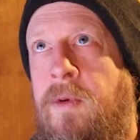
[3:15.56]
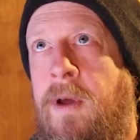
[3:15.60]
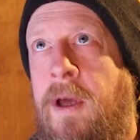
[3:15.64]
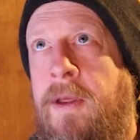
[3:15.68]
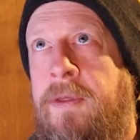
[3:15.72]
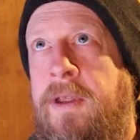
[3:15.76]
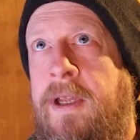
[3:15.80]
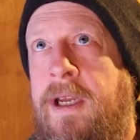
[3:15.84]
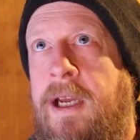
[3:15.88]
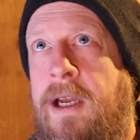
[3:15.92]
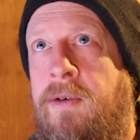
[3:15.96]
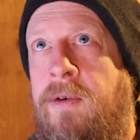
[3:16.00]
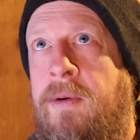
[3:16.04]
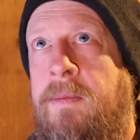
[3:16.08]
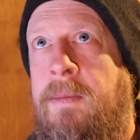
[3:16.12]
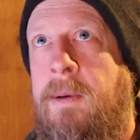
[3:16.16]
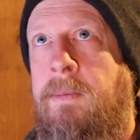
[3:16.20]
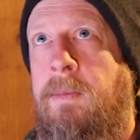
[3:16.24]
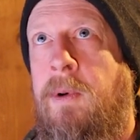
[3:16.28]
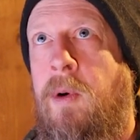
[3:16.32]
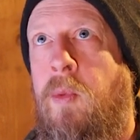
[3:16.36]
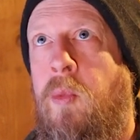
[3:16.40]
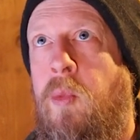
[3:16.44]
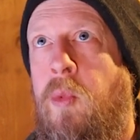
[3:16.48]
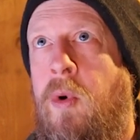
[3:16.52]
think I
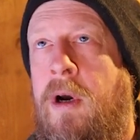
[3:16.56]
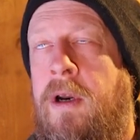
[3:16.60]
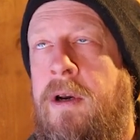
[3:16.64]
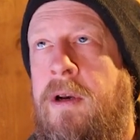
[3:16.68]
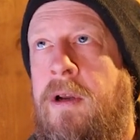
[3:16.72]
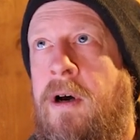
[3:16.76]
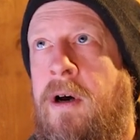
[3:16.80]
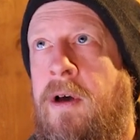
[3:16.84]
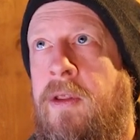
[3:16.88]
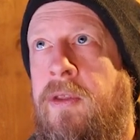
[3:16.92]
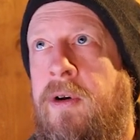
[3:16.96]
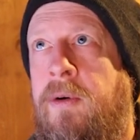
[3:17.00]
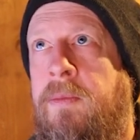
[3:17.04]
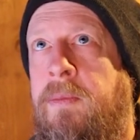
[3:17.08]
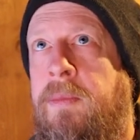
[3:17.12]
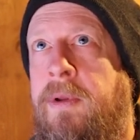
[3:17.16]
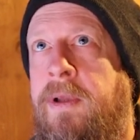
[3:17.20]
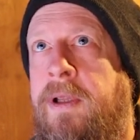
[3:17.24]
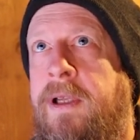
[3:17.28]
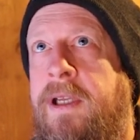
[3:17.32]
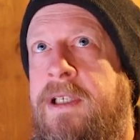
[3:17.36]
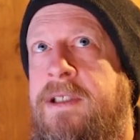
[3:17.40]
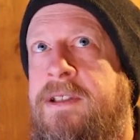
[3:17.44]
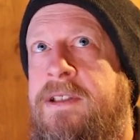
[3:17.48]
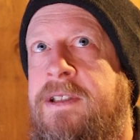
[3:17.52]
remember one other
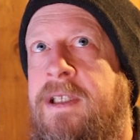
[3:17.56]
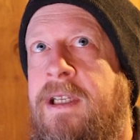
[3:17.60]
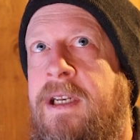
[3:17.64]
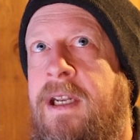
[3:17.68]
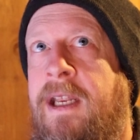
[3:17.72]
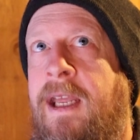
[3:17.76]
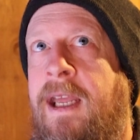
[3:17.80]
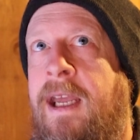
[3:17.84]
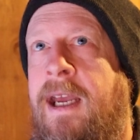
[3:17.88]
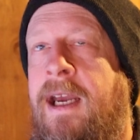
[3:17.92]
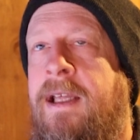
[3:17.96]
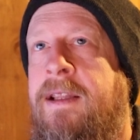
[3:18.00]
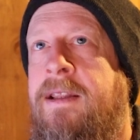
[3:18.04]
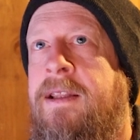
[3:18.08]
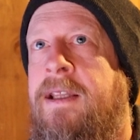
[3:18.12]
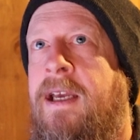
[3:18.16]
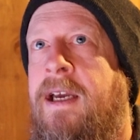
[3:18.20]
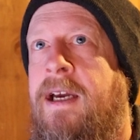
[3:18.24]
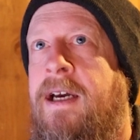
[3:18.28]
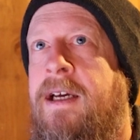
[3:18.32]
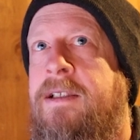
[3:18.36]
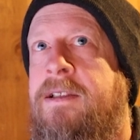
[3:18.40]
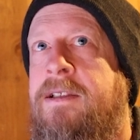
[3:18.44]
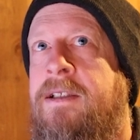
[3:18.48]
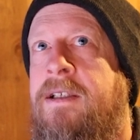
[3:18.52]
place that had
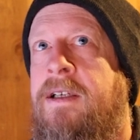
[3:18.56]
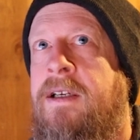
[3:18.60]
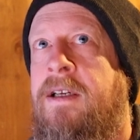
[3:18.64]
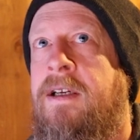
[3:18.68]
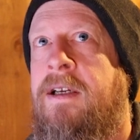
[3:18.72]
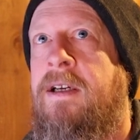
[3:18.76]
that,